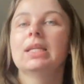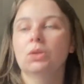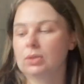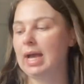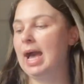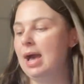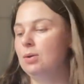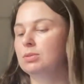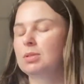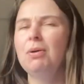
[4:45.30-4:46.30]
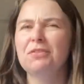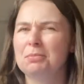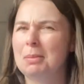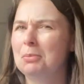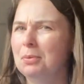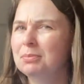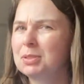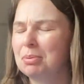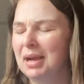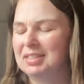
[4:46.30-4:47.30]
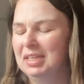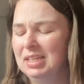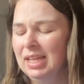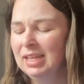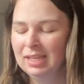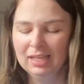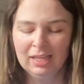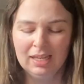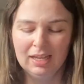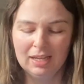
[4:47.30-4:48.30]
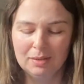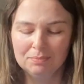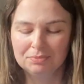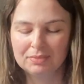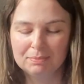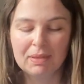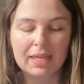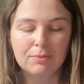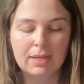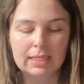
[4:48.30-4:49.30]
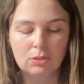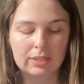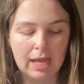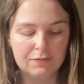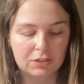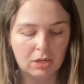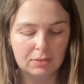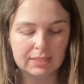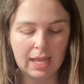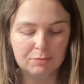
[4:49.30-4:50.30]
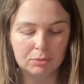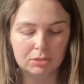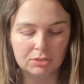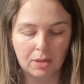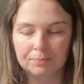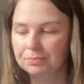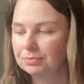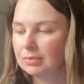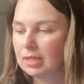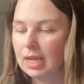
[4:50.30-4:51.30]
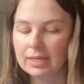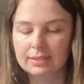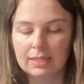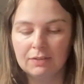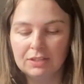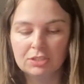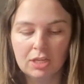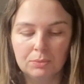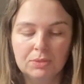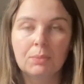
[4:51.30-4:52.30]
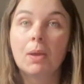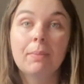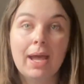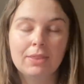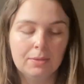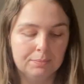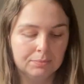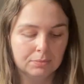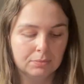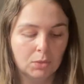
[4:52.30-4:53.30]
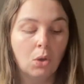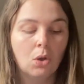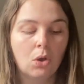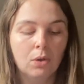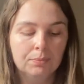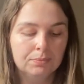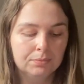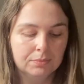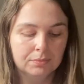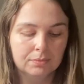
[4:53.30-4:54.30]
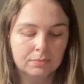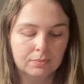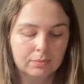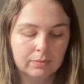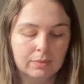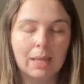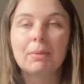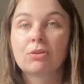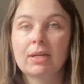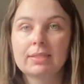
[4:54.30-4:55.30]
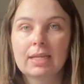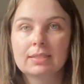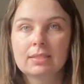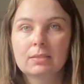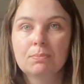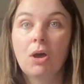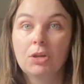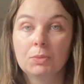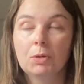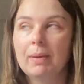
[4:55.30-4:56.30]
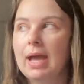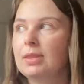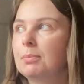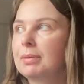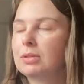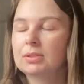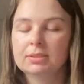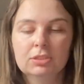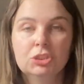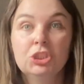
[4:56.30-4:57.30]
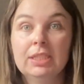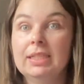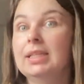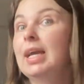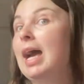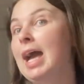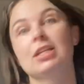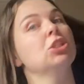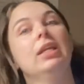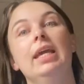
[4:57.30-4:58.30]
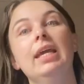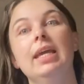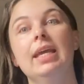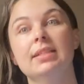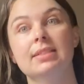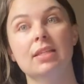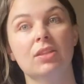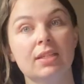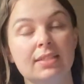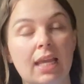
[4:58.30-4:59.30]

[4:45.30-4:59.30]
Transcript: look out, apart from my mum, surprisingly, but they really look out for clothes that have buttons on. And if they do, they won't buy them. Or like my granddad's partner will buy them, because she actually is the